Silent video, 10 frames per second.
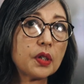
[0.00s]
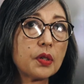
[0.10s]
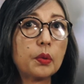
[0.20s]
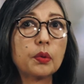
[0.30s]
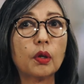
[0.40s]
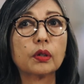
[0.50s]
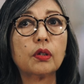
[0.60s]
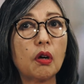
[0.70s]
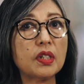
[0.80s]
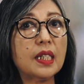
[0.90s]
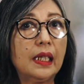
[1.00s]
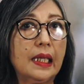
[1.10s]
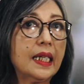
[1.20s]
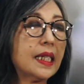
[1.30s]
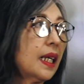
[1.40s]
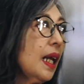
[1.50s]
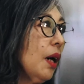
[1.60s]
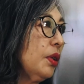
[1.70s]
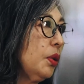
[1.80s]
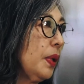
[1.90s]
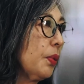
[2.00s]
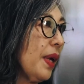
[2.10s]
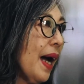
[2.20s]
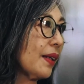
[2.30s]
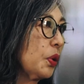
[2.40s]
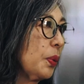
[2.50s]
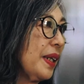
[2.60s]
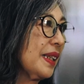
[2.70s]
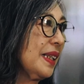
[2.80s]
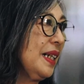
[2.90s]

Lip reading: the so-called Lonzi Leaks, and how did we react to it?